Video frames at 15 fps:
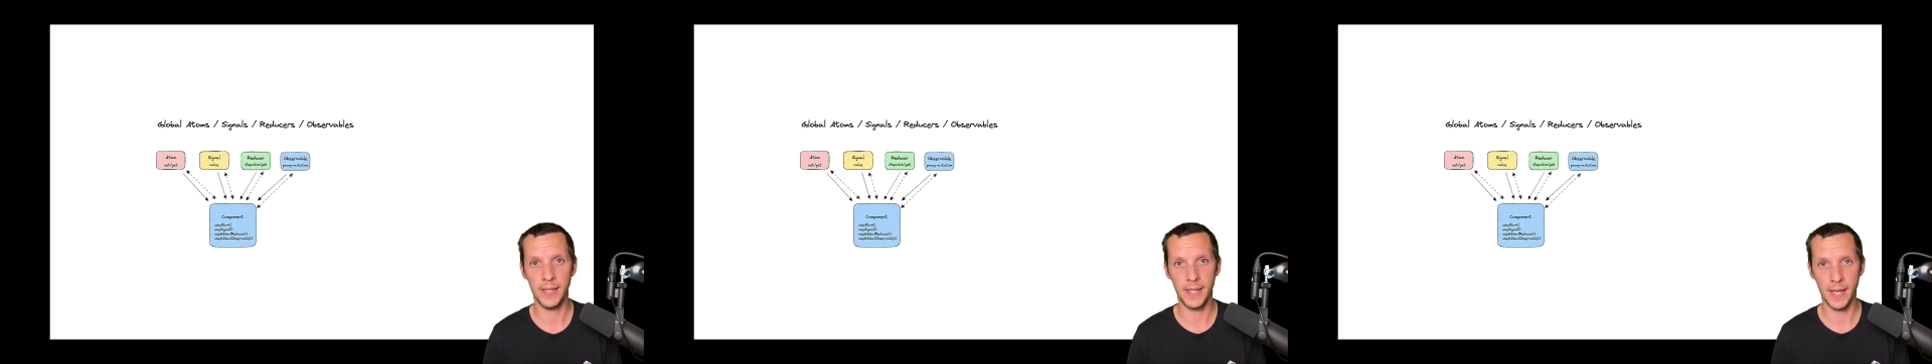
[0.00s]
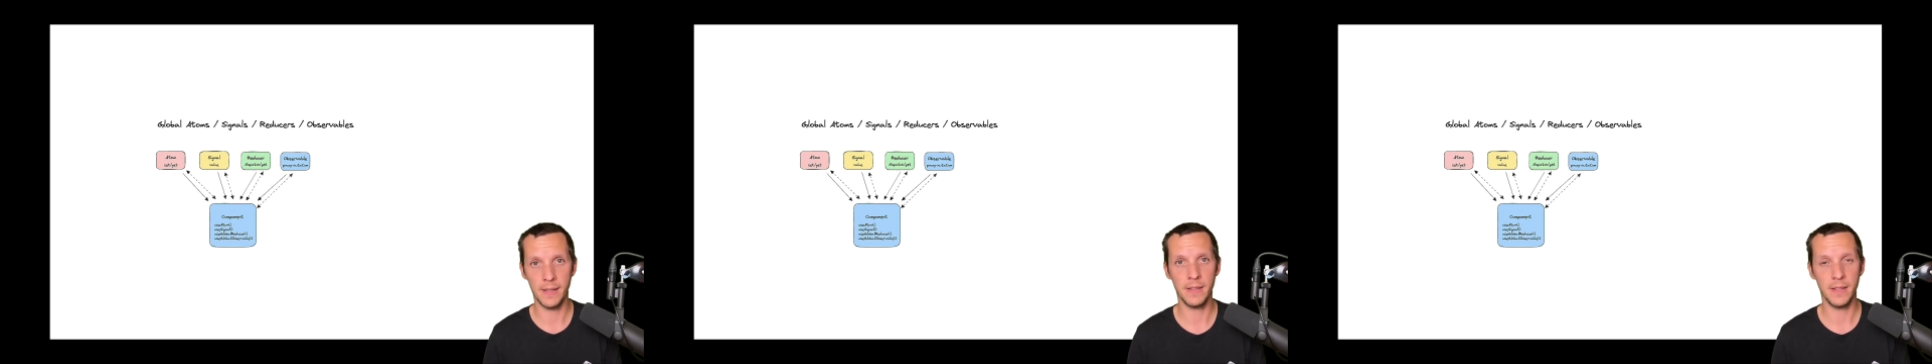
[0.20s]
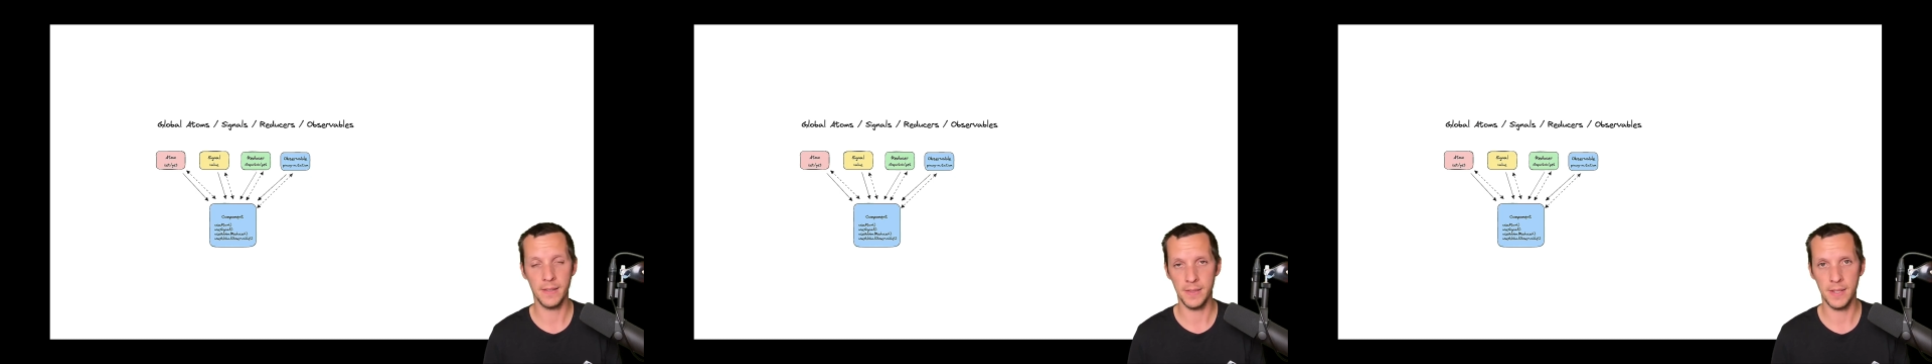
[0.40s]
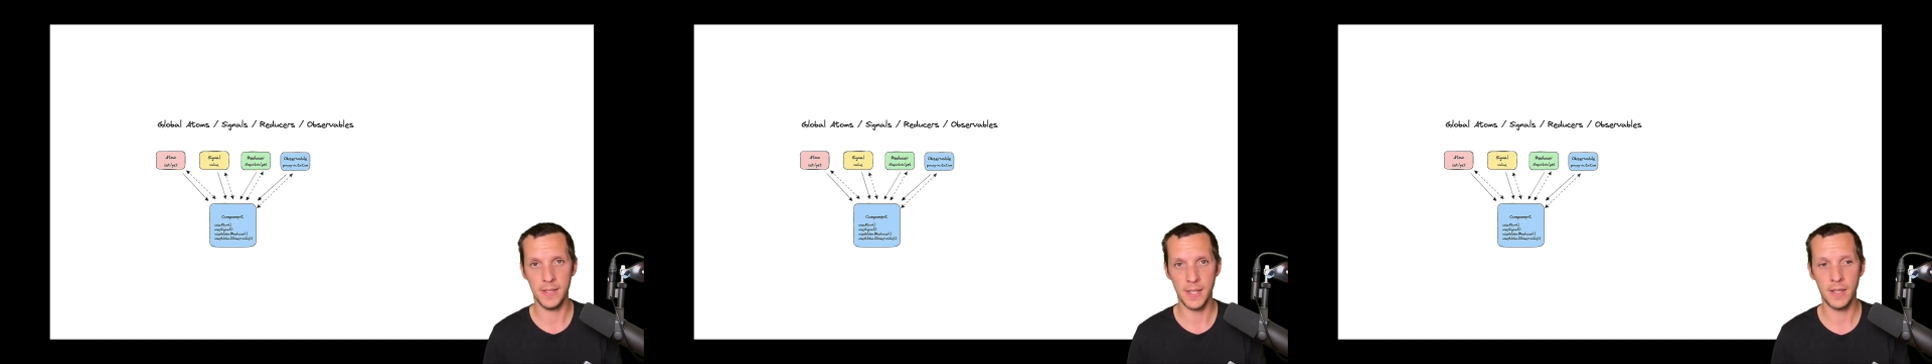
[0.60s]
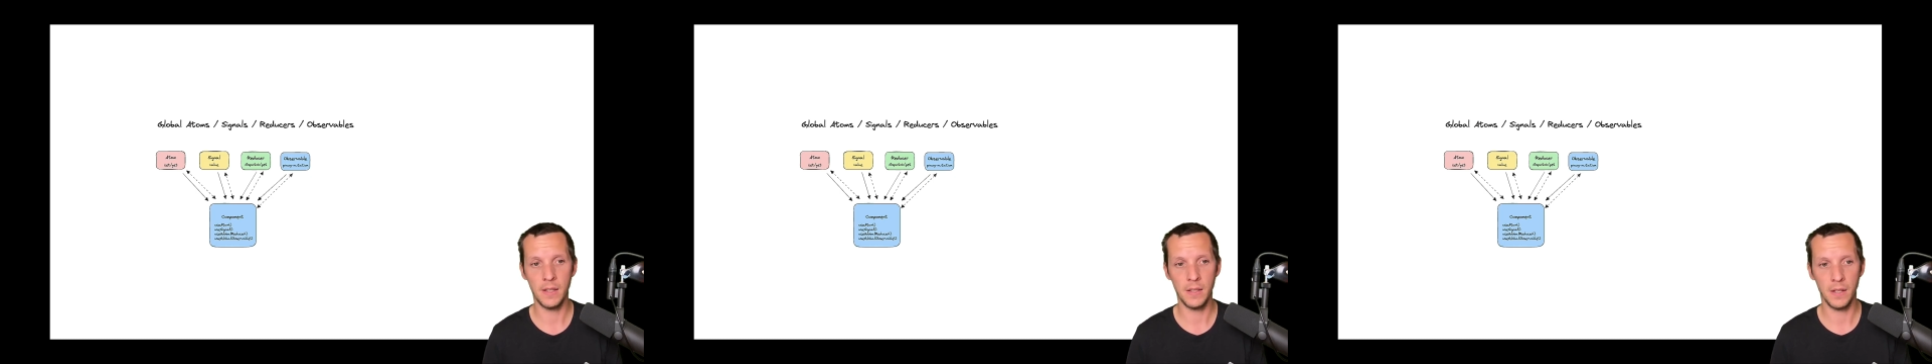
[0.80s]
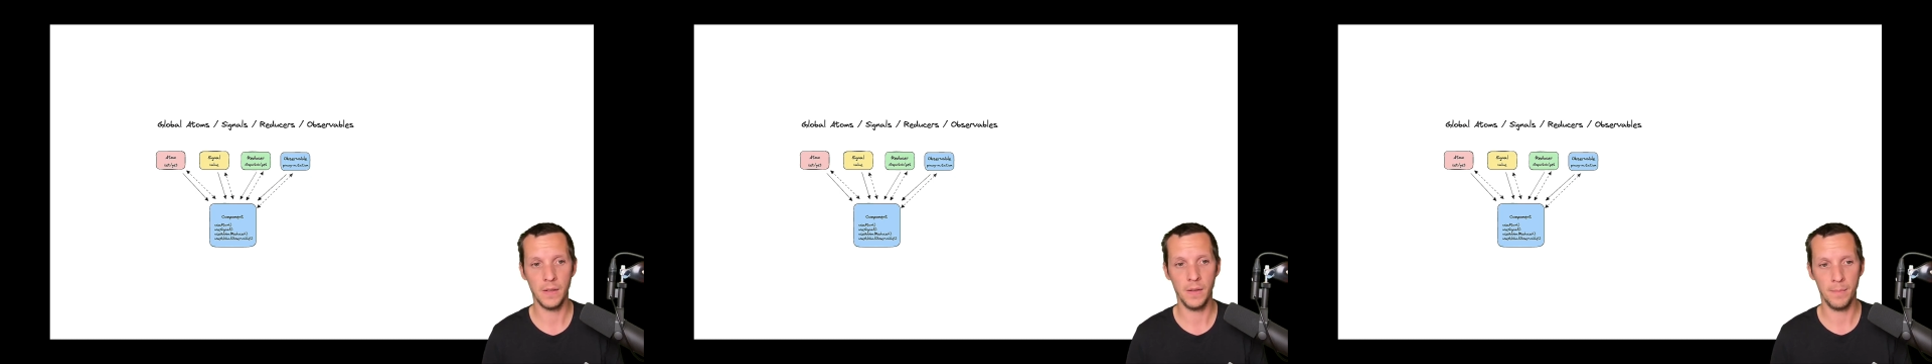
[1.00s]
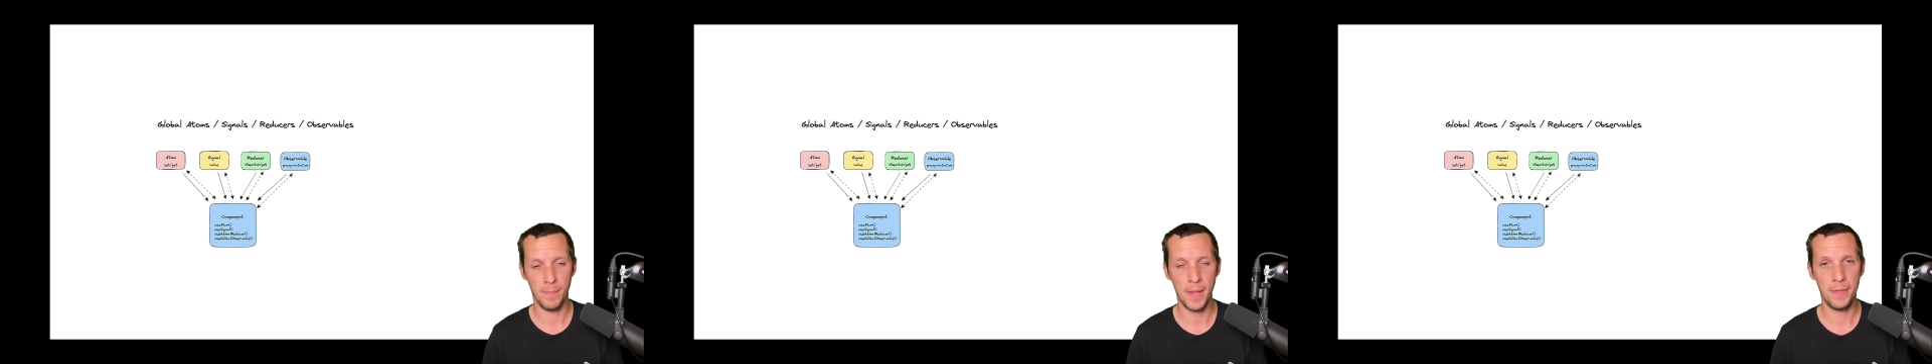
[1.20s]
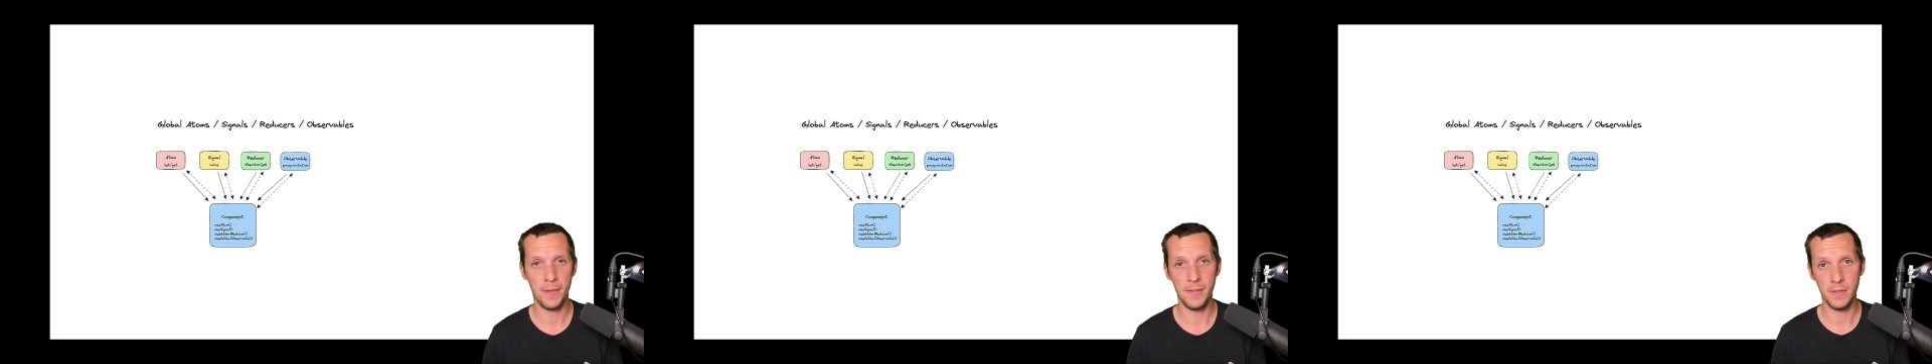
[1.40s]
get and set
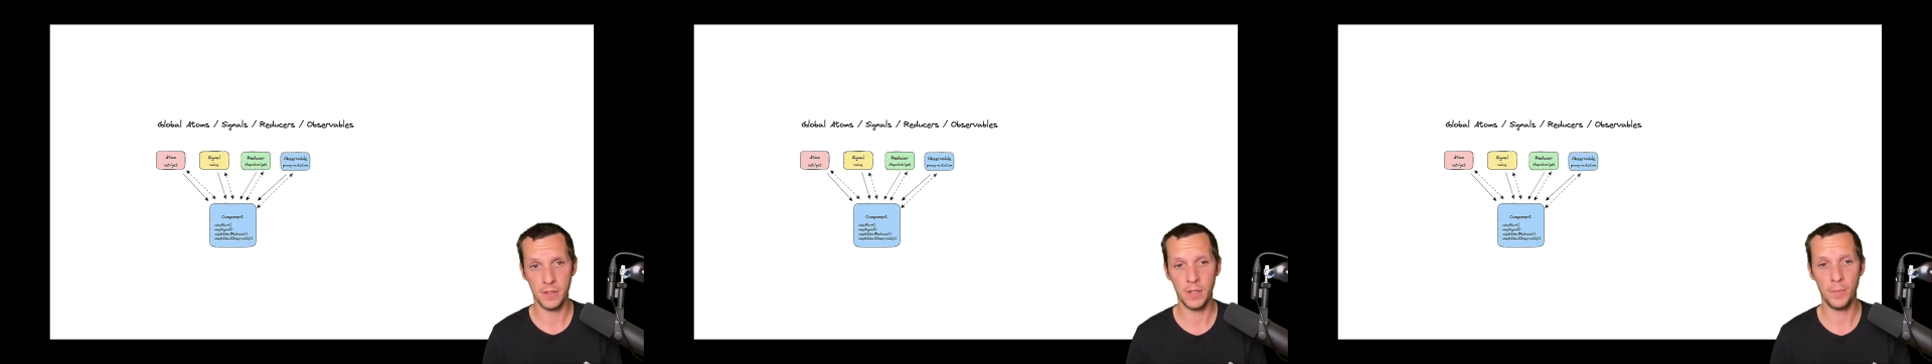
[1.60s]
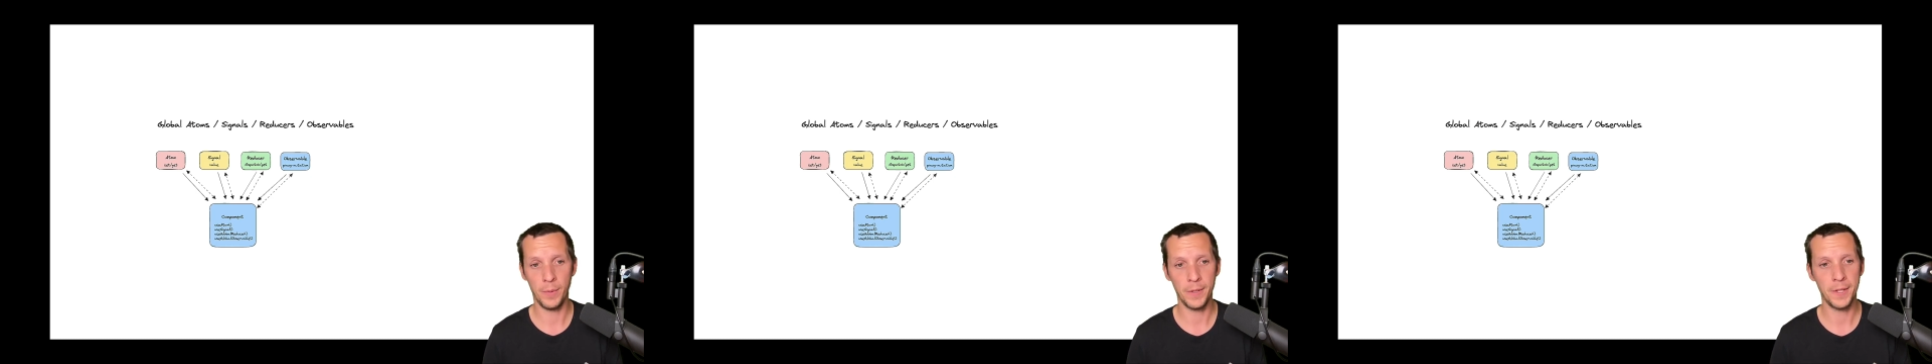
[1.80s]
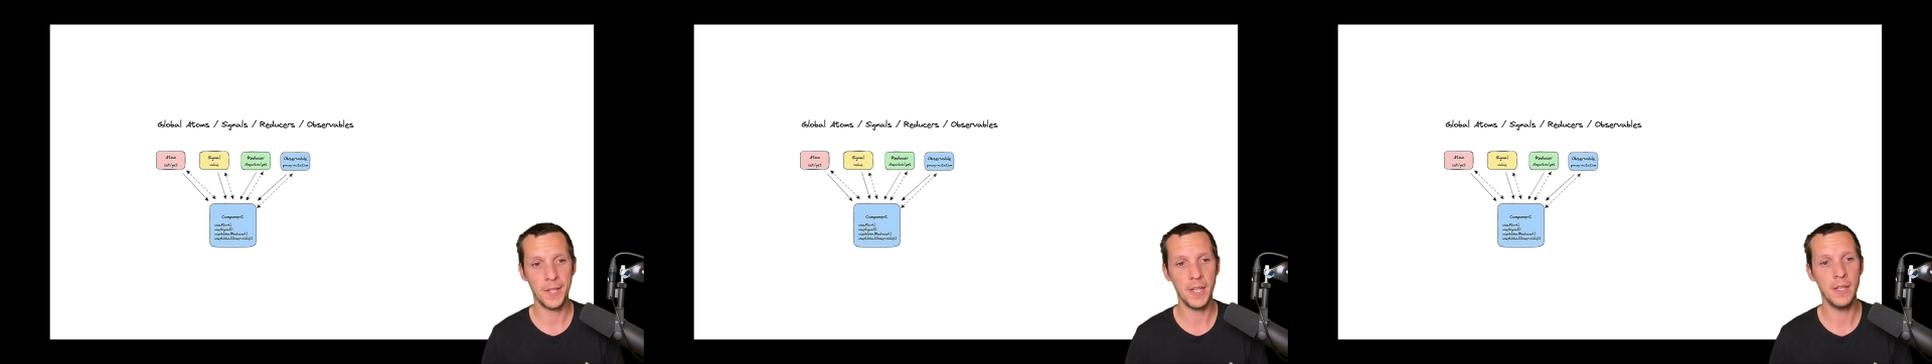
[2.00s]
method, typically.